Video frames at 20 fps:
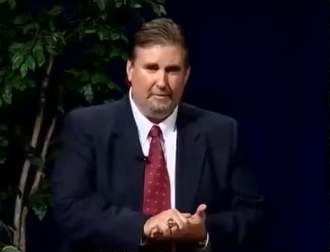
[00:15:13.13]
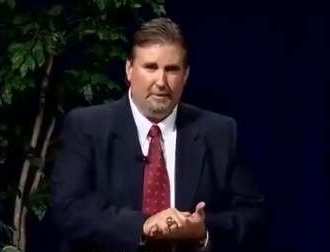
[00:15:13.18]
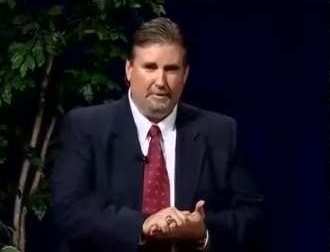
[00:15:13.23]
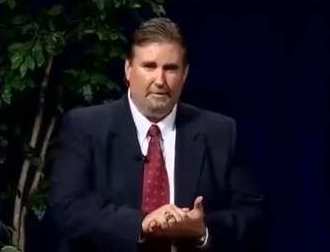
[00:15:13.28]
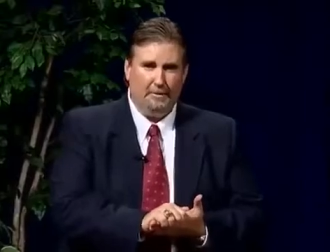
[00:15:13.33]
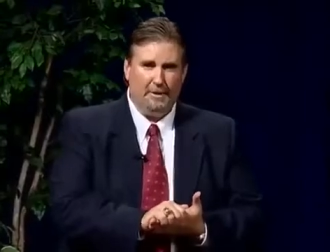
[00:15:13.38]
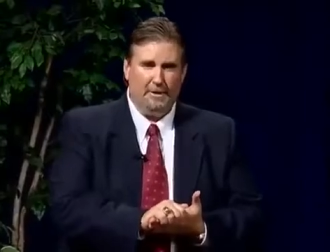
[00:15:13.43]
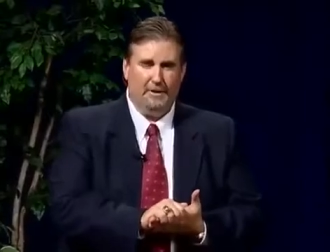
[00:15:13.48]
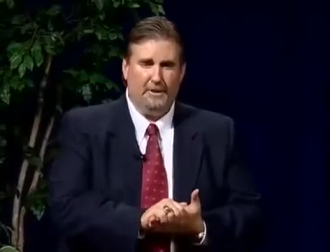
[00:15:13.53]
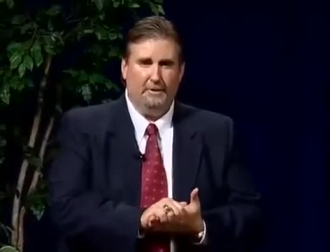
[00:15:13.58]
We
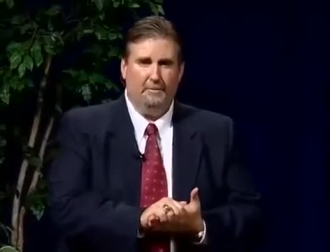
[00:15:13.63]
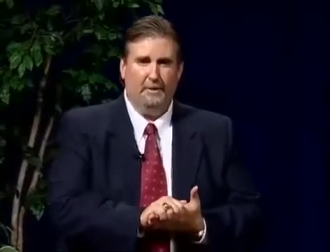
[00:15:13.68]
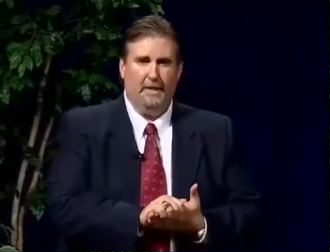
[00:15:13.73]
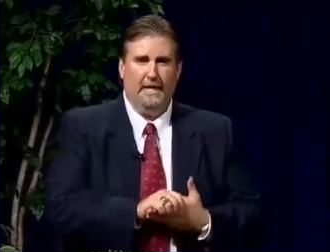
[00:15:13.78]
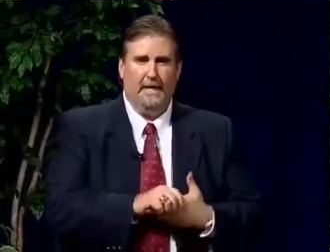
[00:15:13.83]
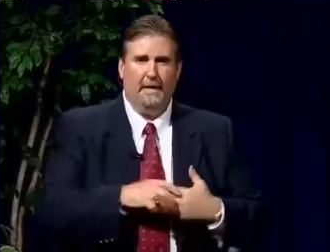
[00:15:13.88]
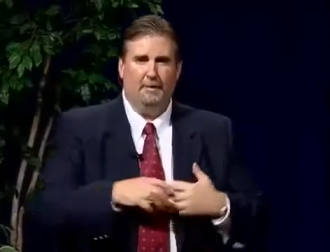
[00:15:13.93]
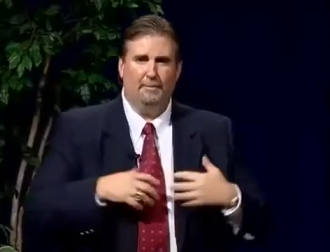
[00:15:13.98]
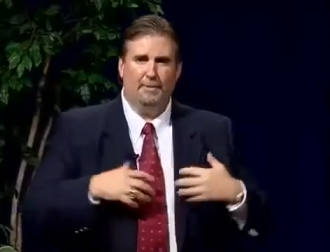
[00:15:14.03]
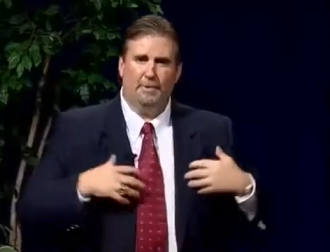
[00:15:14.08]
want to see what
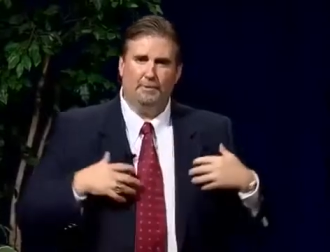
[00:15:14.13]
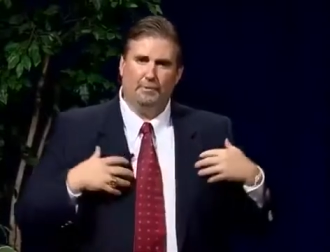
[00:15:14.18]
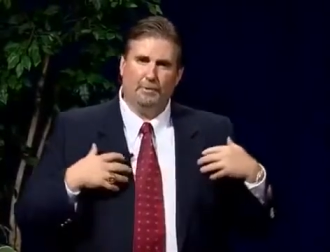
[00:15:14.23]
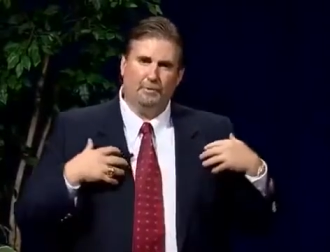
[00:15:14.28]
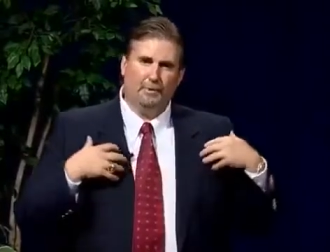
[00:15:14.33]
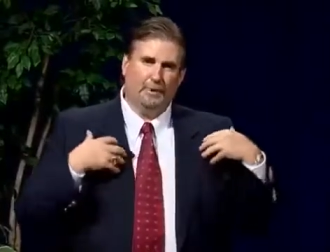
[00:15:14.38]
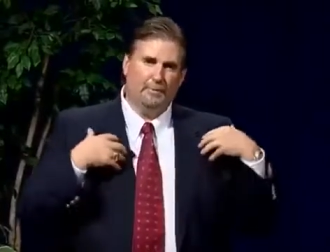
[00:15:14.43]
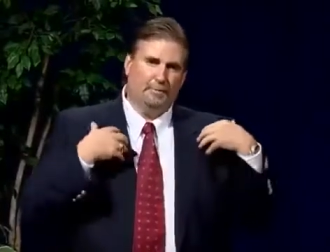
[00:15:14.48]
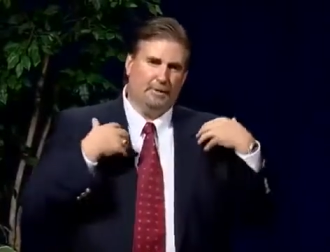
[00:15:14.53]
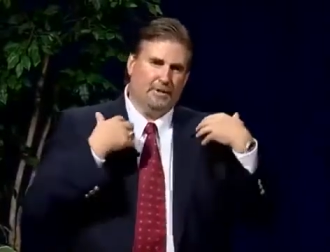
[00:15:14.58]
happens
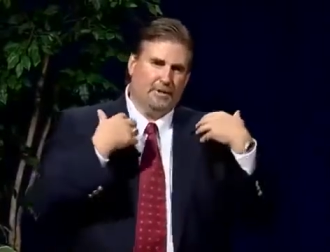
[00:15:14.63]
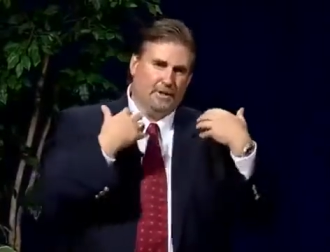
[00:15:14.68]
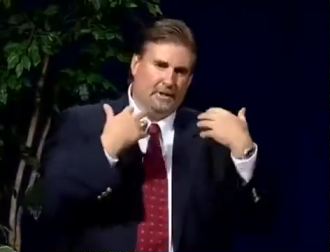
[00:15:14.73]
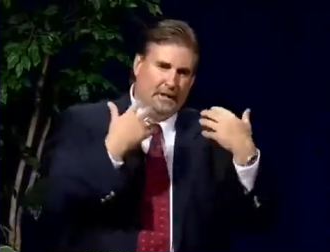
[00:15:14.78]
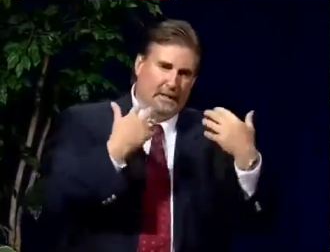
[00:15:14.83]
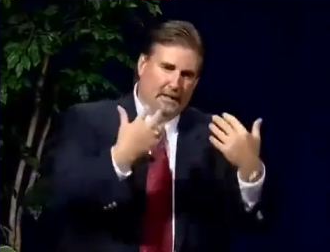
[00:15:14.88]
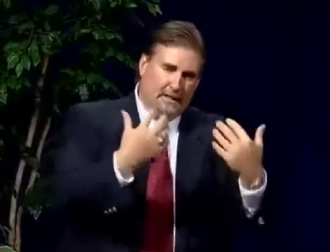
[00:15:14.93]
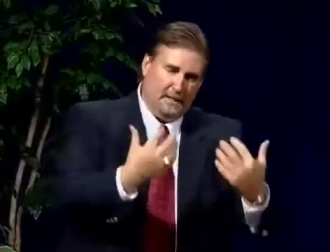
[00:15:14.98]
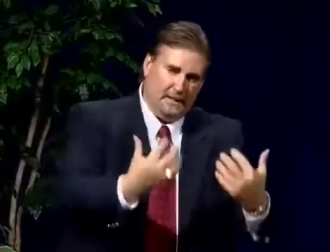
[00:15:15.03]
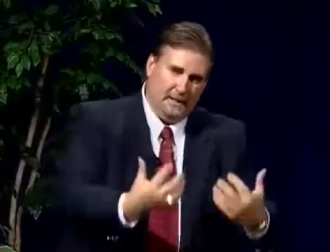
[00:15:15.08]
when we
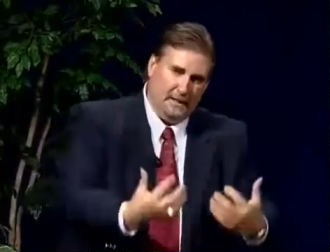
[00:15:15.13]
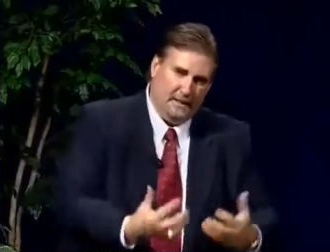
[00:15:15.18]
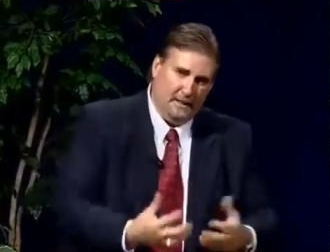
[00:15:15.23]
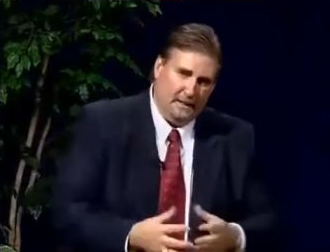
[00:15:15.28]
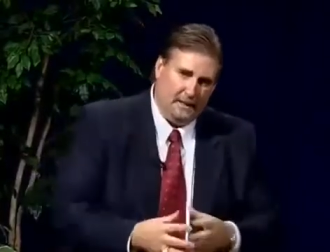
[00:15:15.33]
present